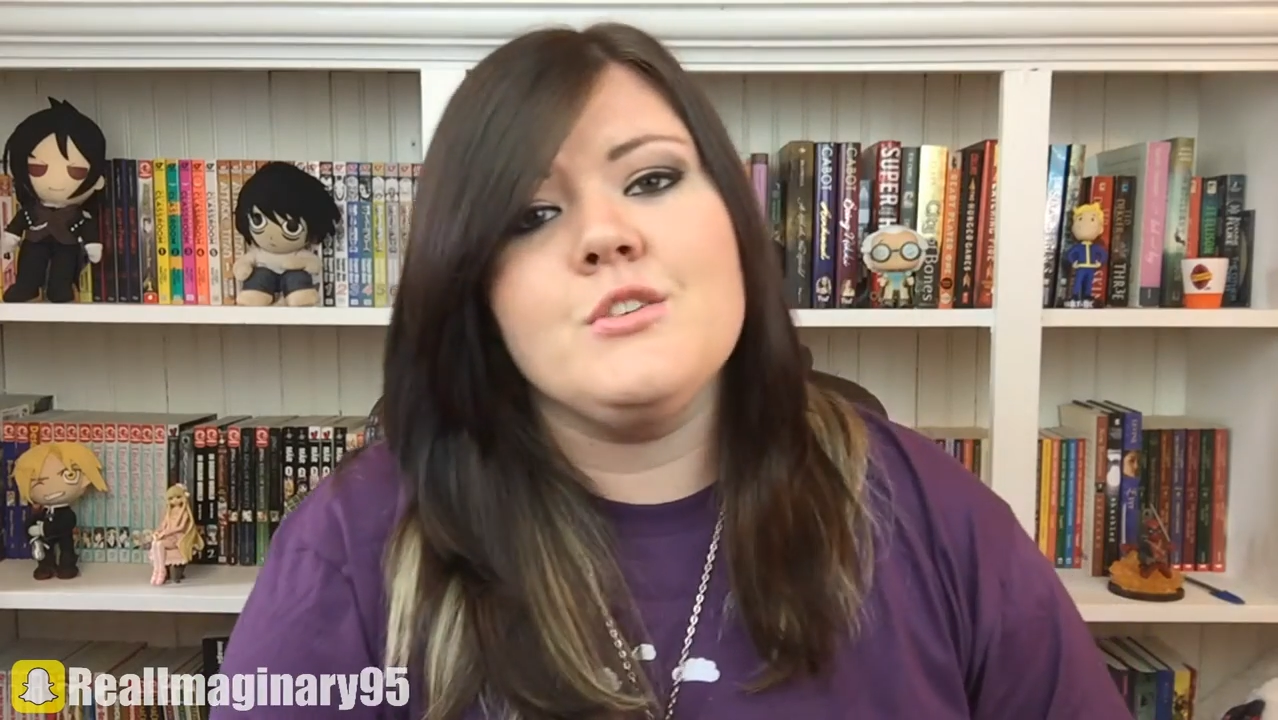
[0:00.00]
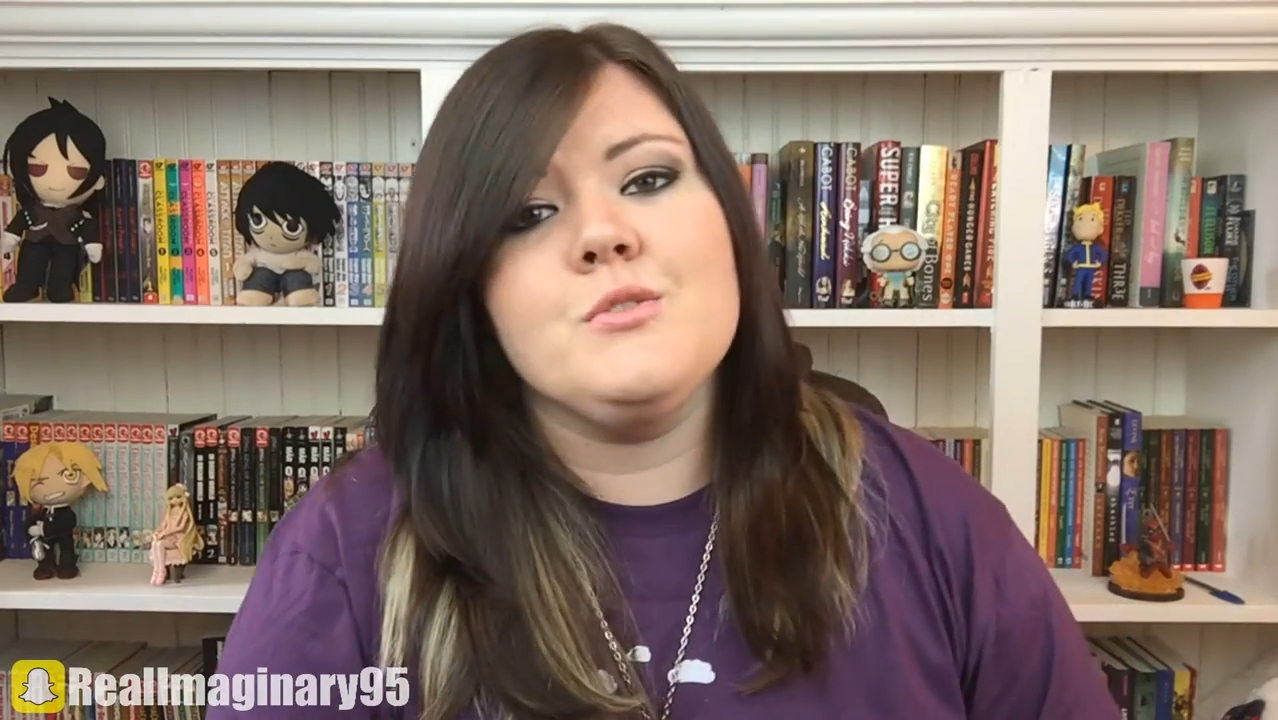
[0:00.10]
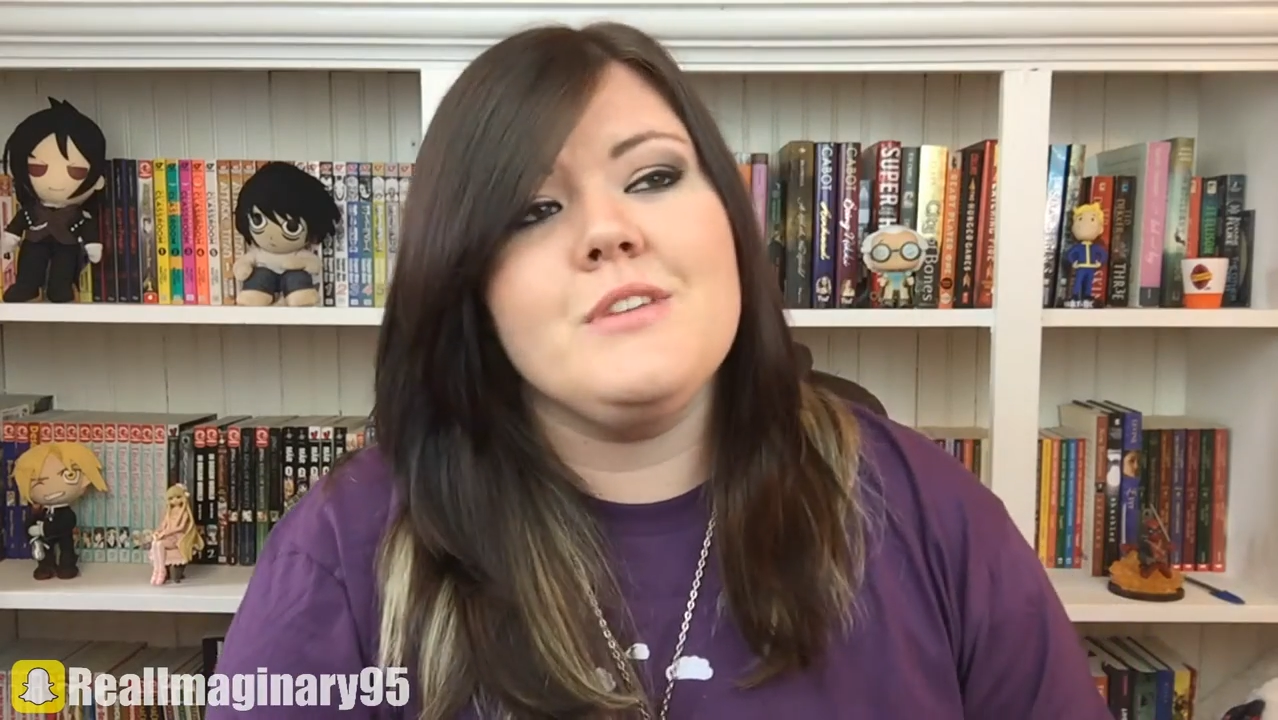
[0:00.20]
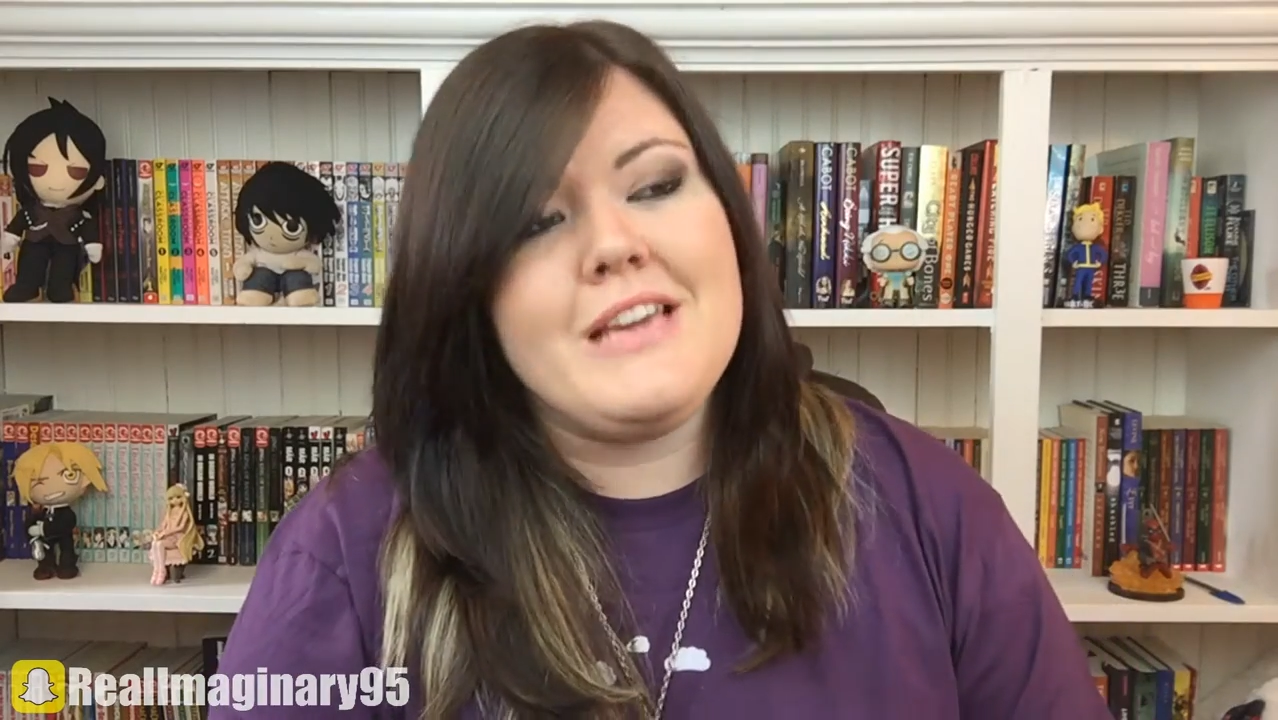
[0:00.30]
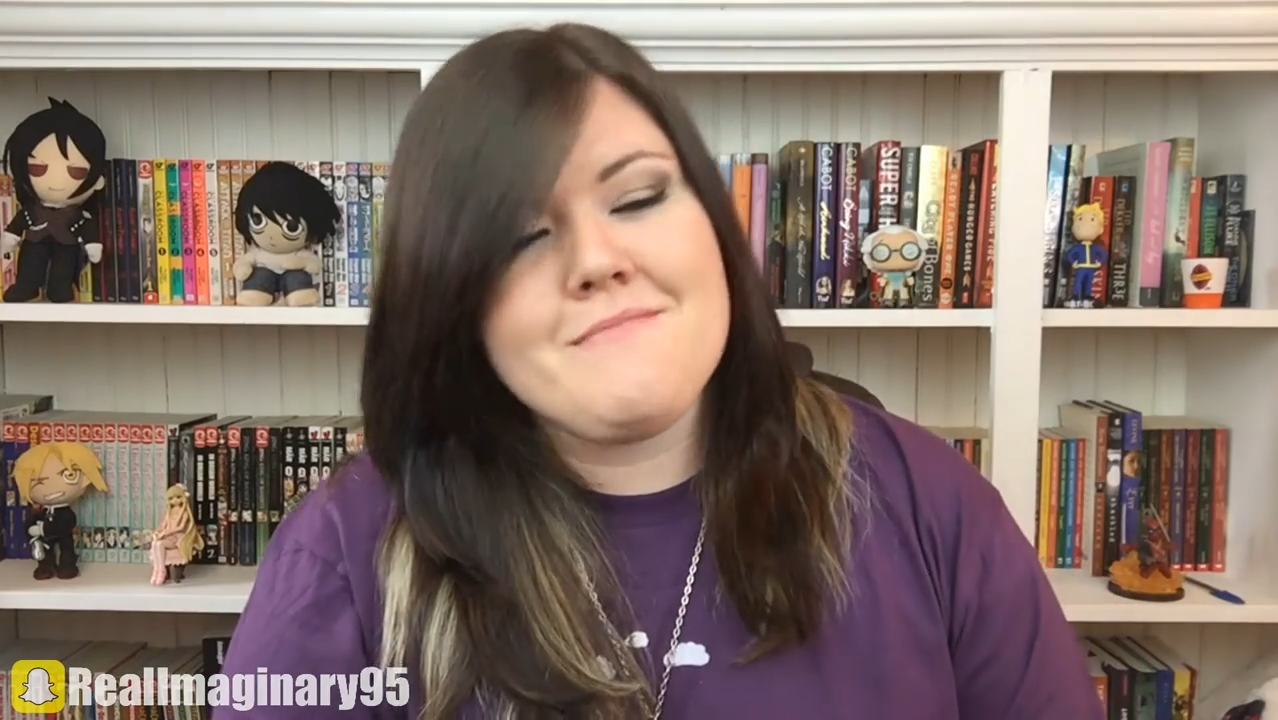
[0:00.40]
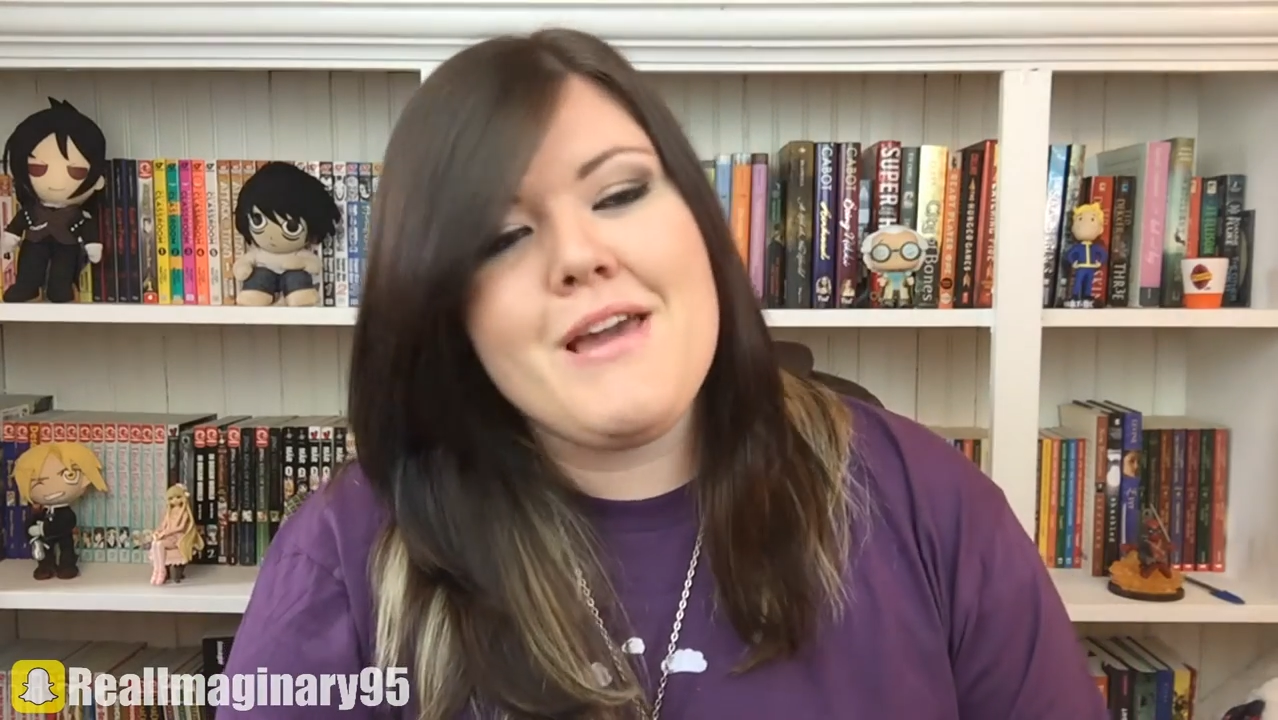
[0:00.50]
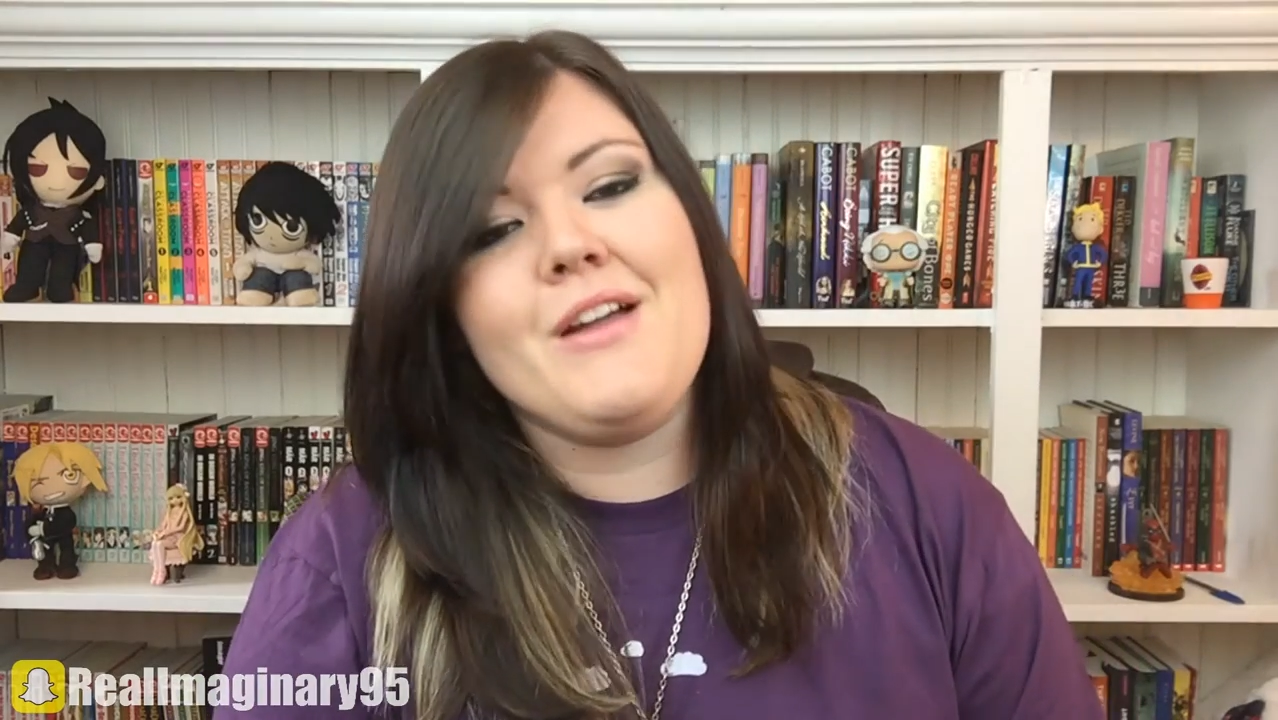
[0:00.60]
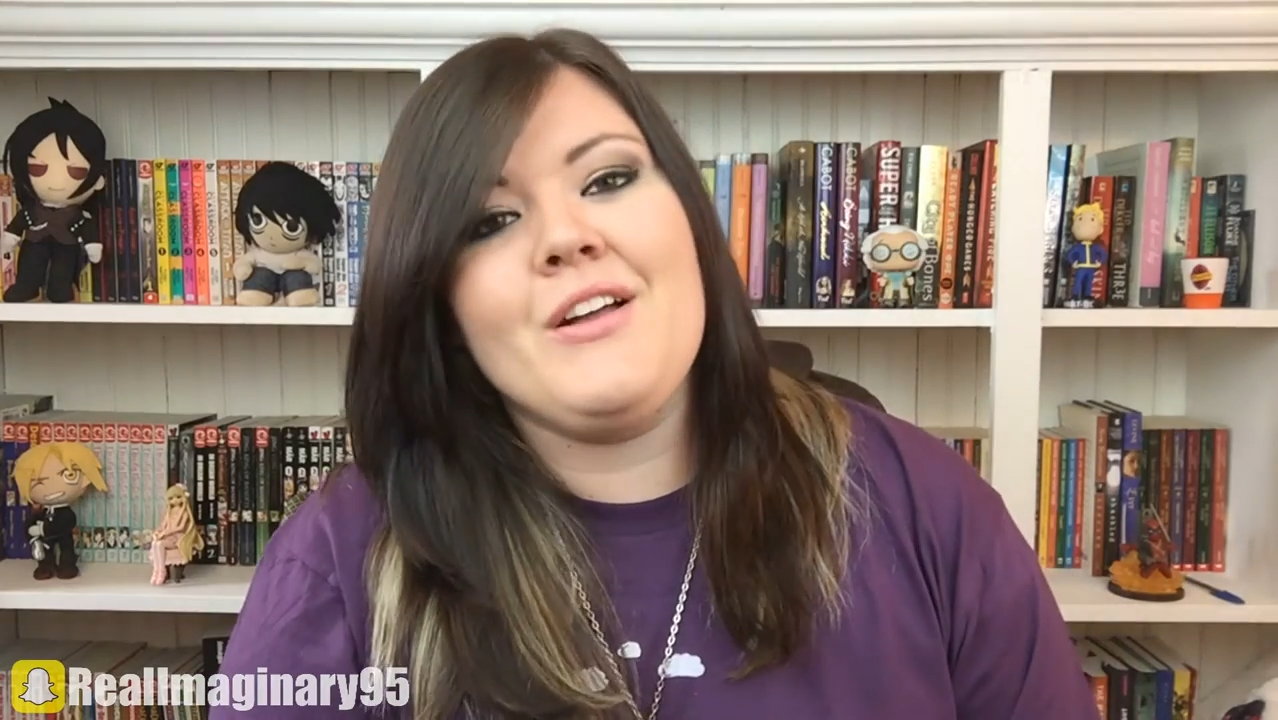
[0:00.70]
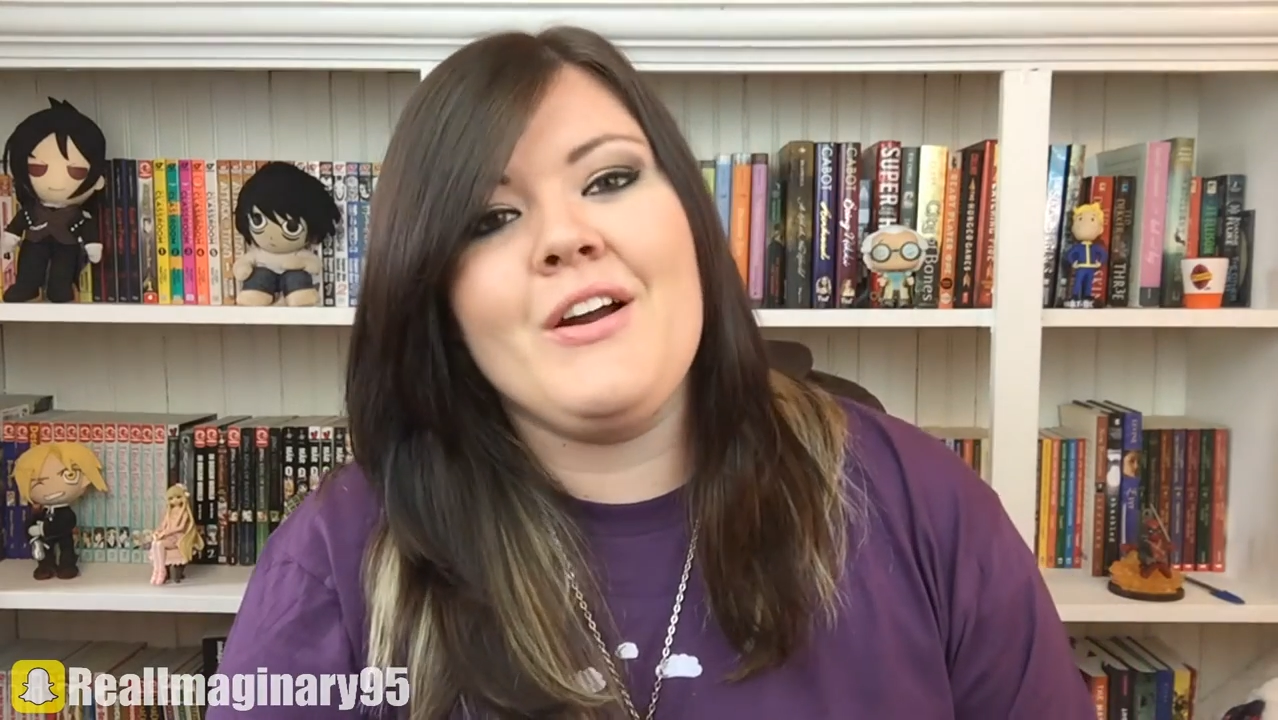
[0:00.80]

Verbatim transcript: to email